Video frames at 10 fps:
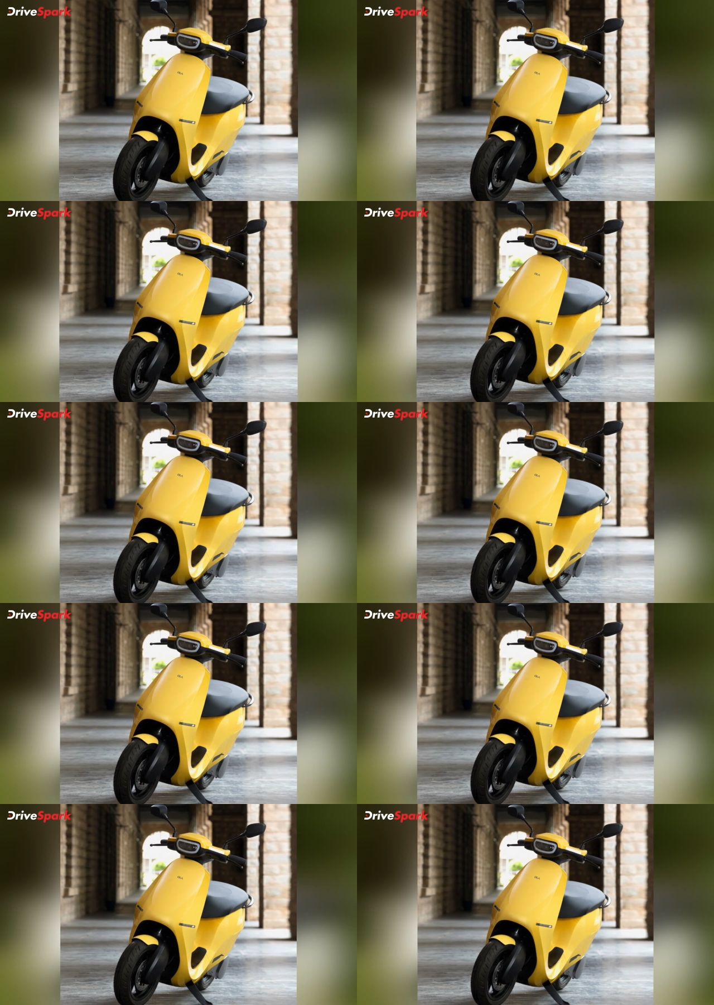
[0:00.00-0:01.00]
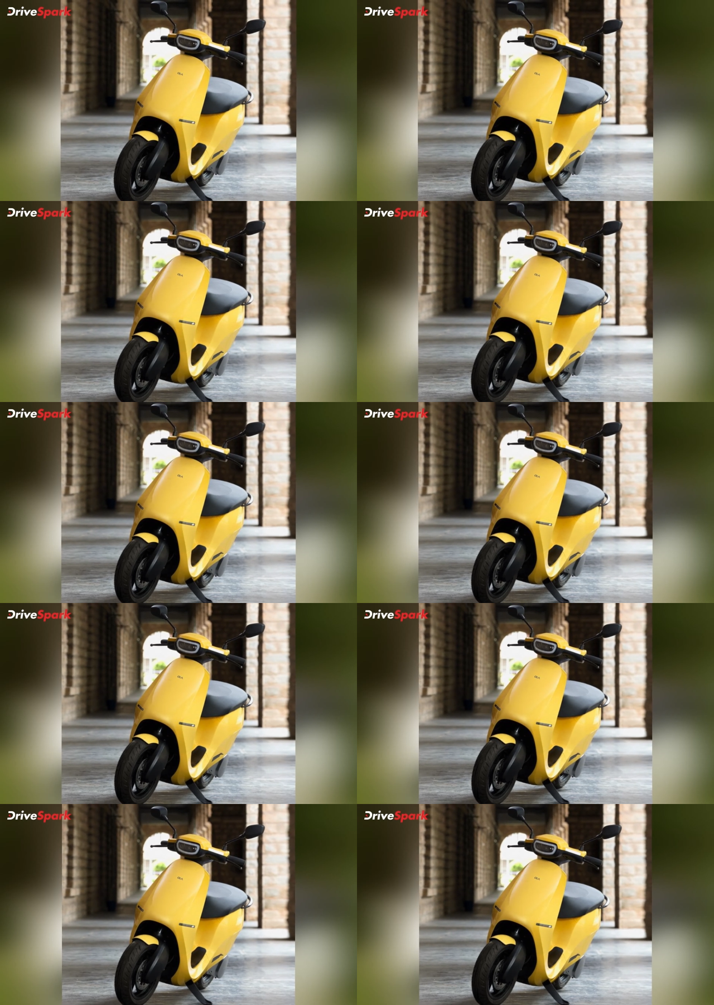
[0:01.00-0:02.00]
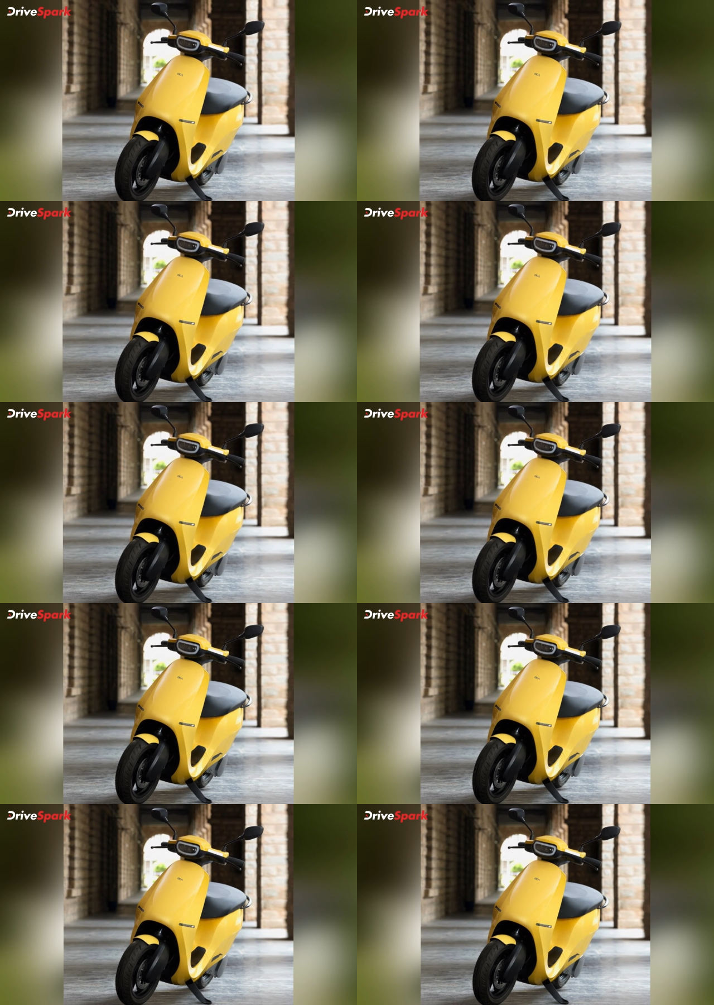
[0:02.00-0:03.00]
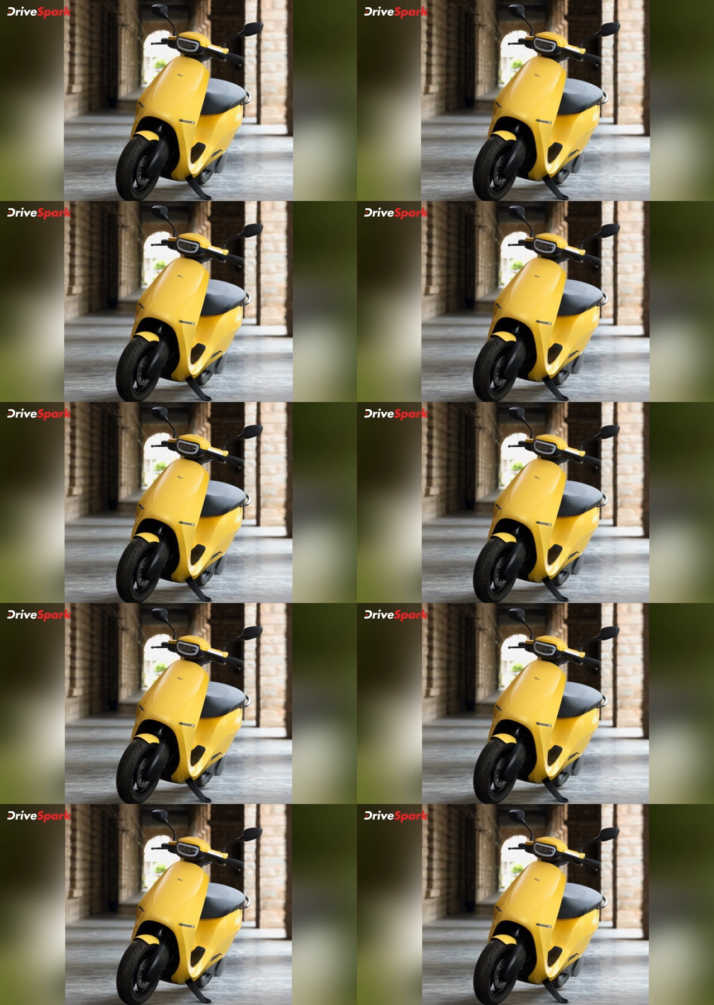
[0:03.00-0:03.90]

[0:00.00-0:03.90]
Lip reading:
No face is visible, so there are no lips to read.